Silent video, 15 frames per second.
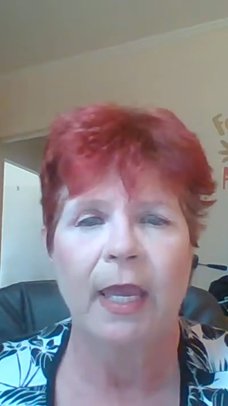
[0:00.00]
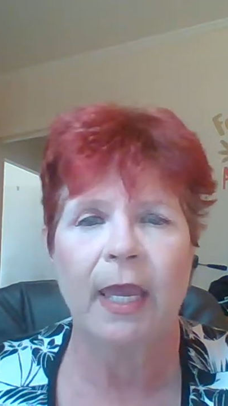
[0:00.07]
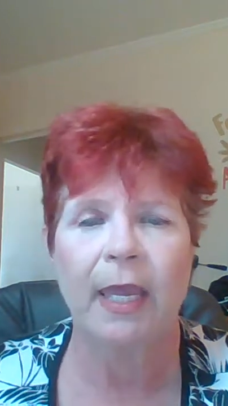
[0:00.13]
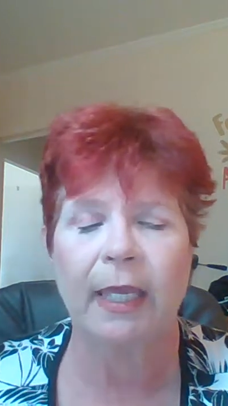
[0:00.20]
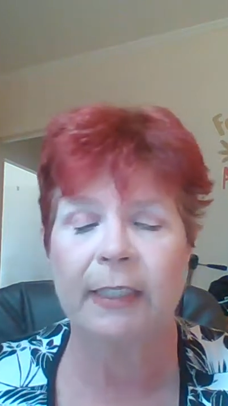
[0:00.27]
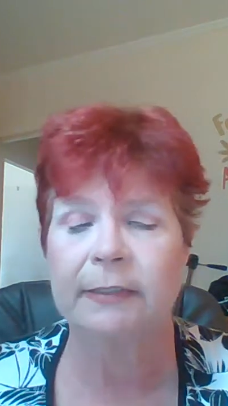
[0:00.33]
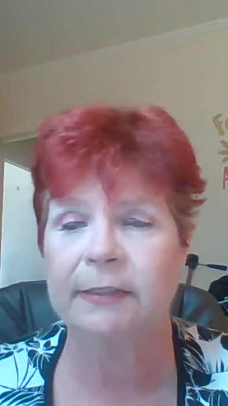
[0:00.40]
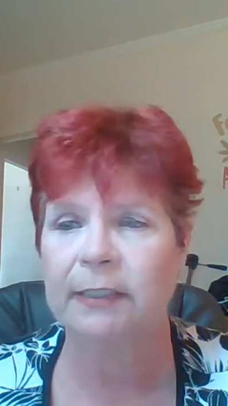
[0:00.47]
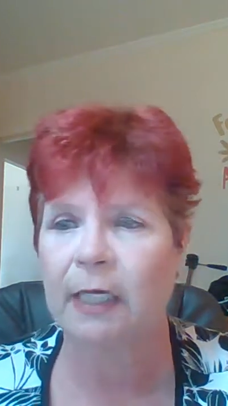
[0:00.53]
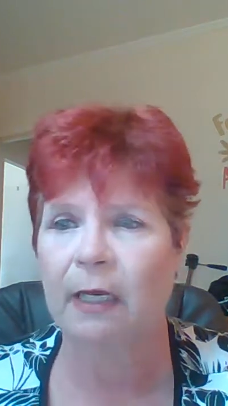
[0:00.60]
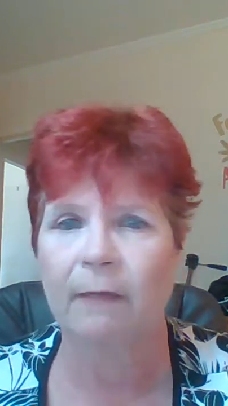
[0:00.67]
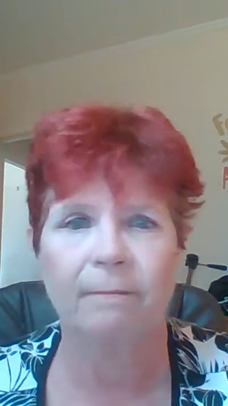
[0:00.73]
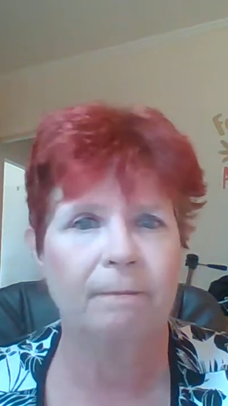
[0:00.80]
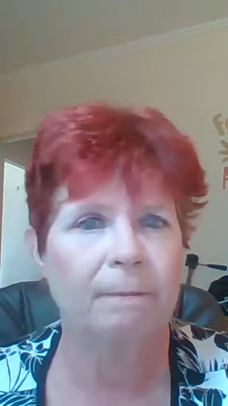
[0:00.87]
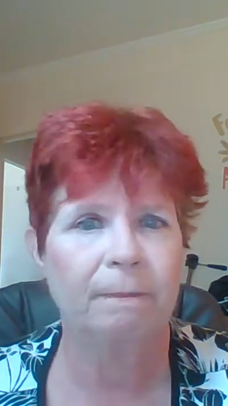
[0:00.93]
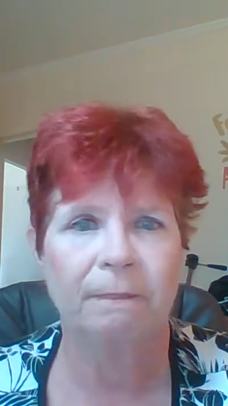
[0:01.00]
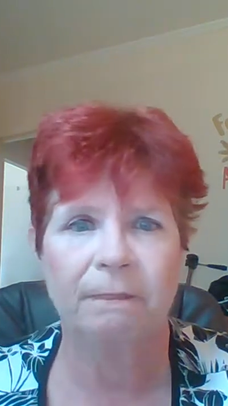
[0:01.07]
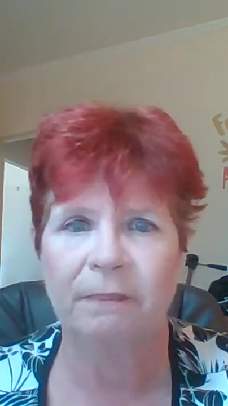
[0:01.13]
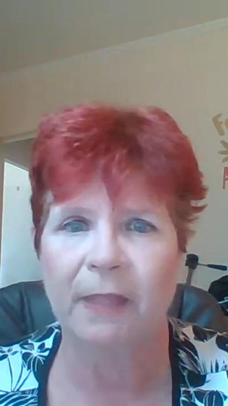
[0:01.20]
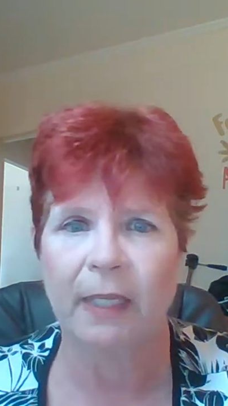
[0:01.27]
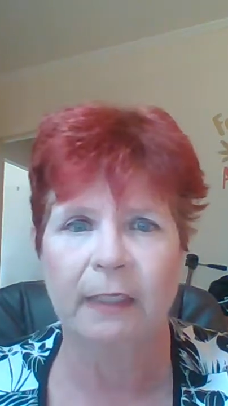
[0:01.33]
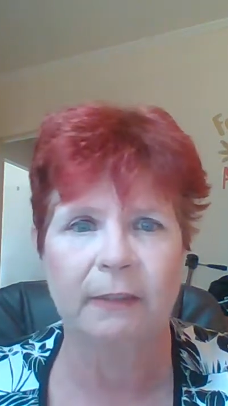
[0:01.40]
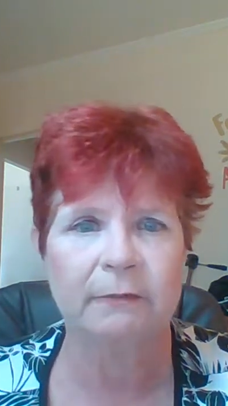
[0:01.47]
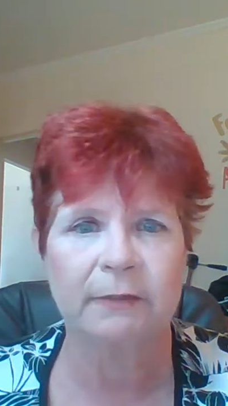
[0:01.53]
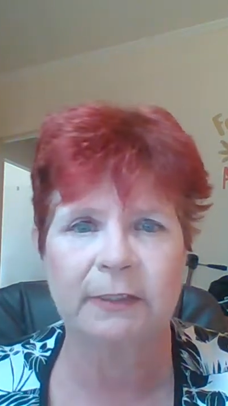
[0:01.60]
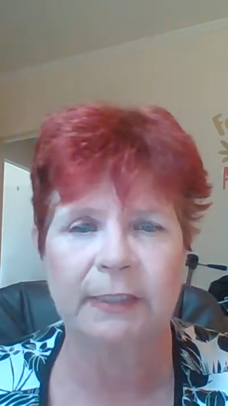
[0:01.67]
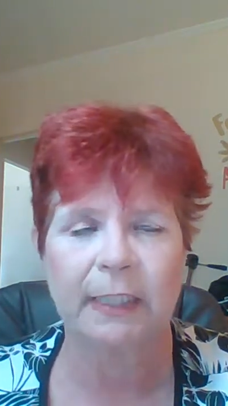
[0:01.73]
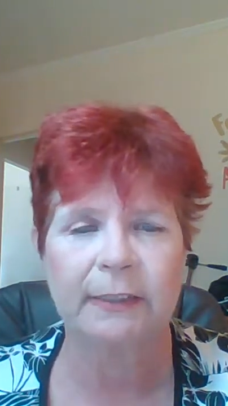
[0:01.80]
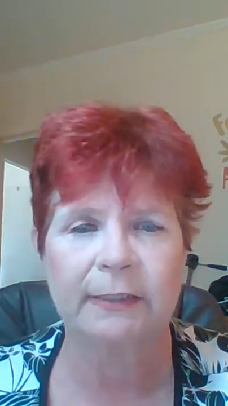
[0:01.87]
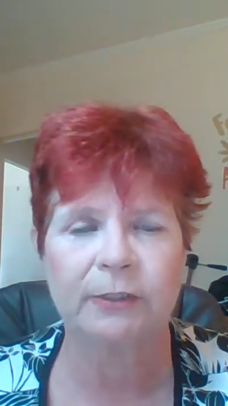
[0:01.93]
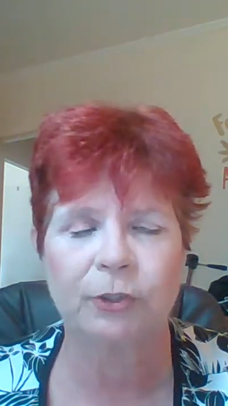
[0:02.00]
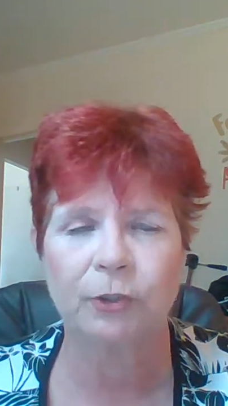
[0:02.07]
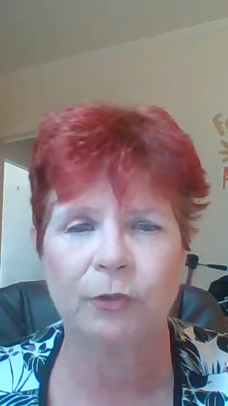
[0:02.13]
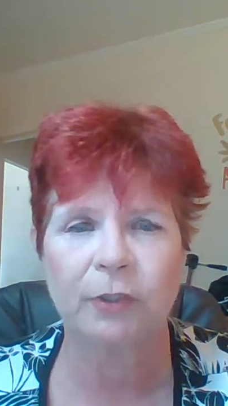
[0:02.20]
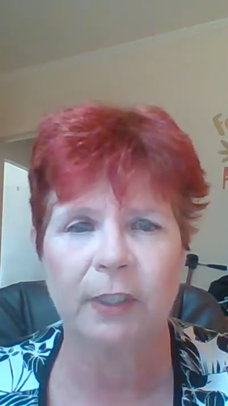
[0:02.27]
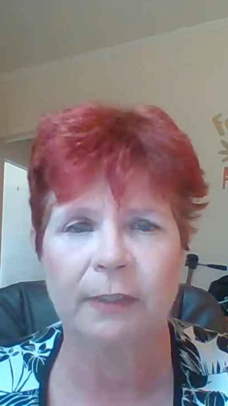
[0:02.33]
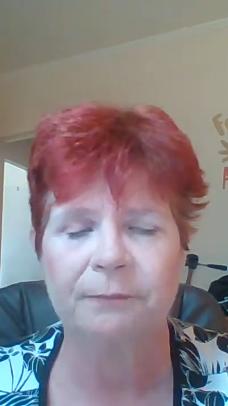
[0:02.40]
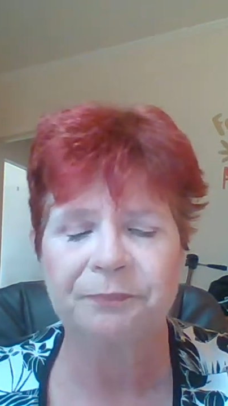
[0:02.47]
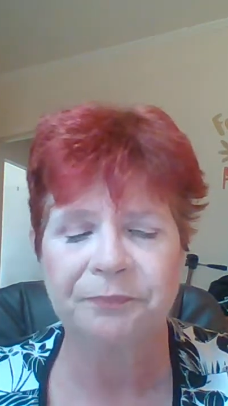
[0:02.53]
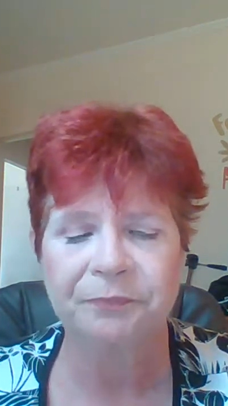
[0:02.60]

And they send it to you.